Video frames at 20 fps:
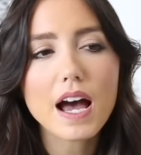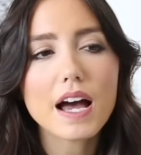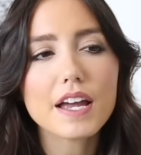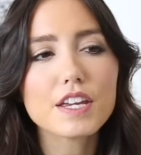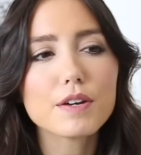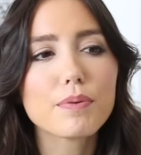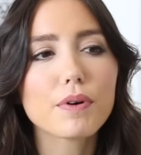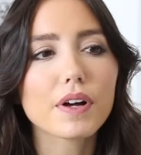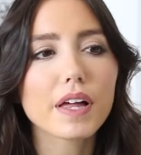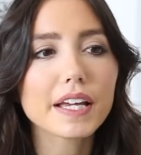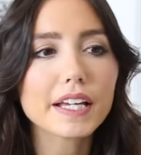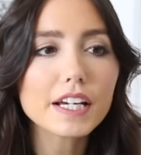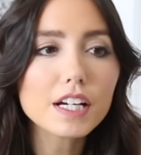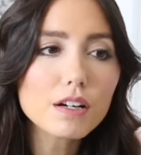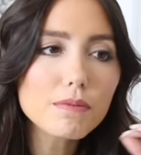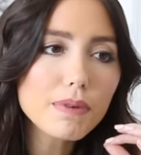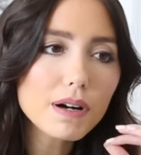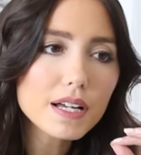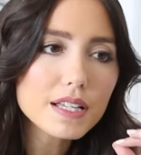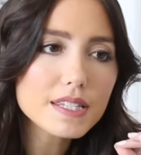you put like
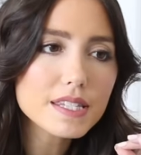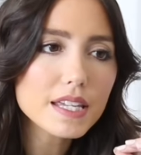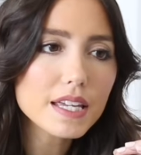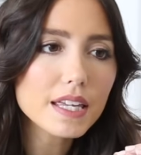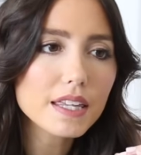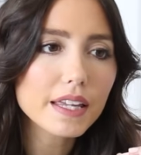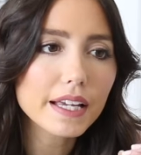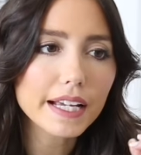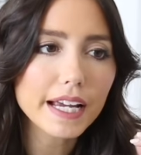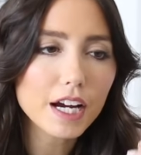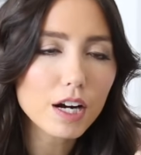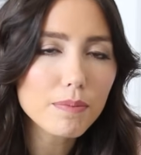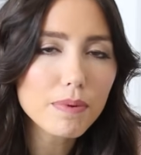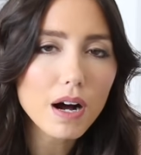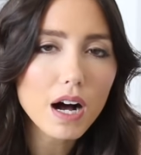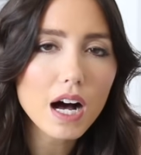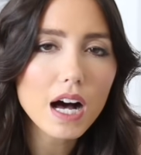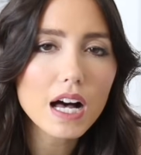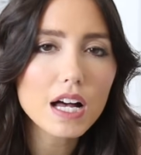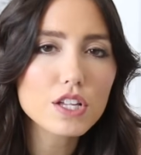earbuds in like
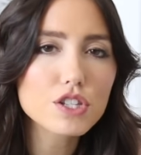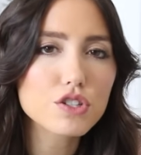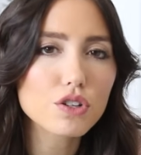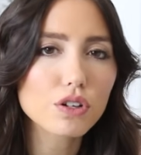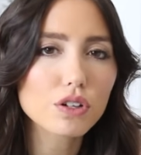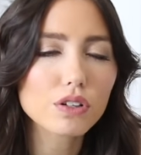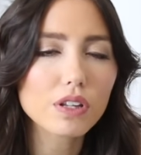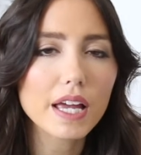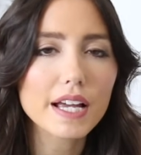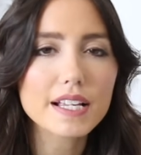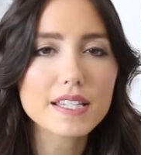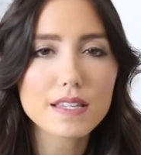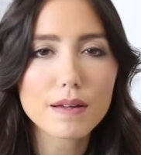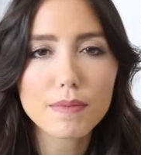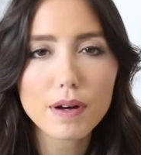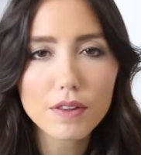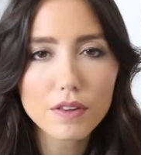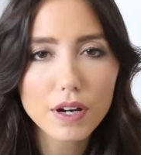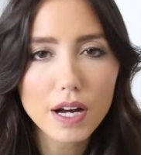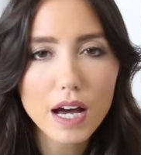AirPods or like some
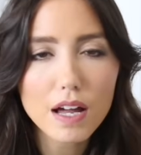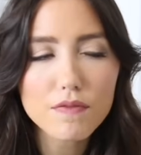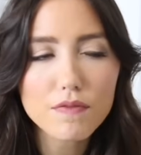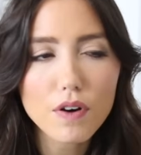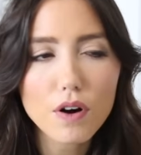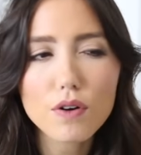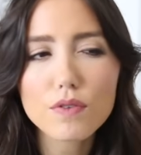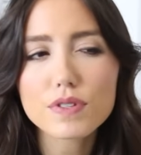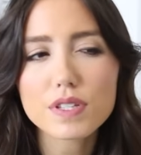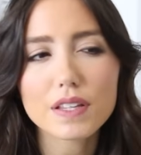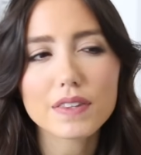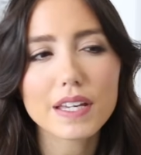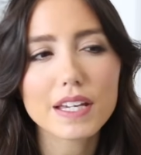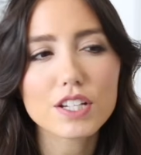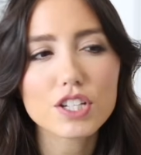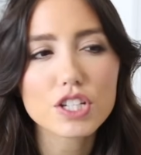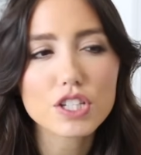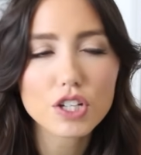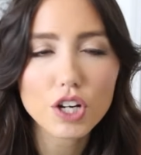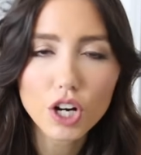other headphones and they
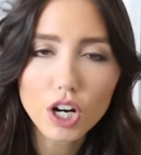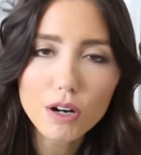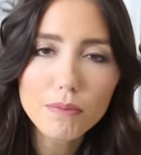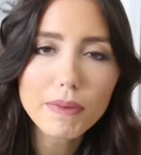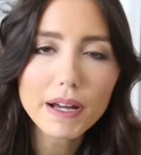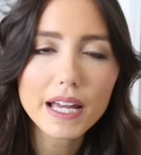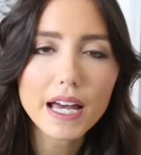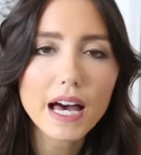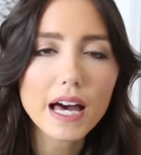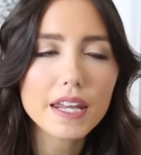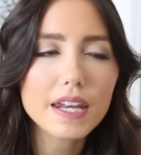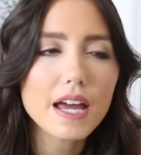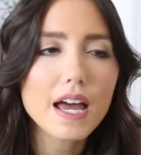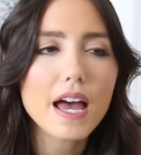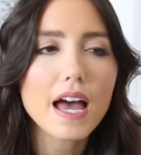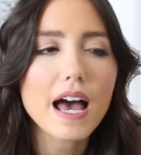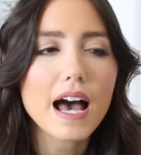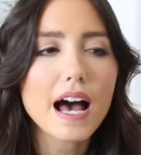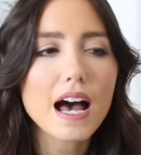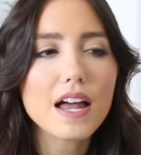just hurt my head
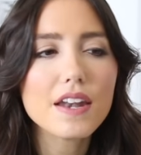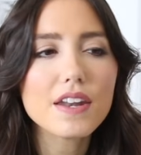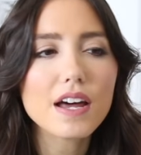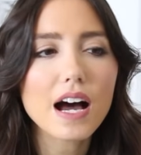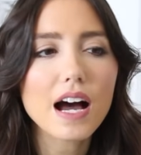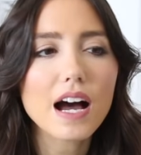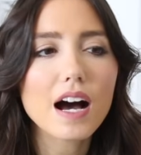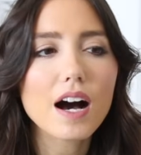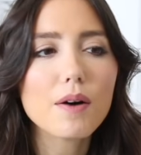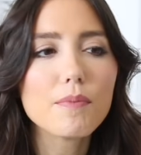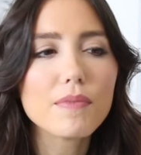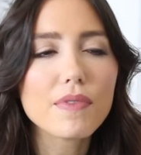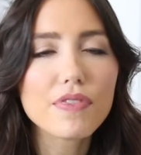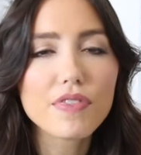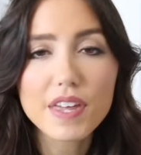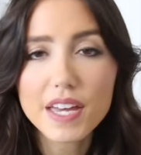and um,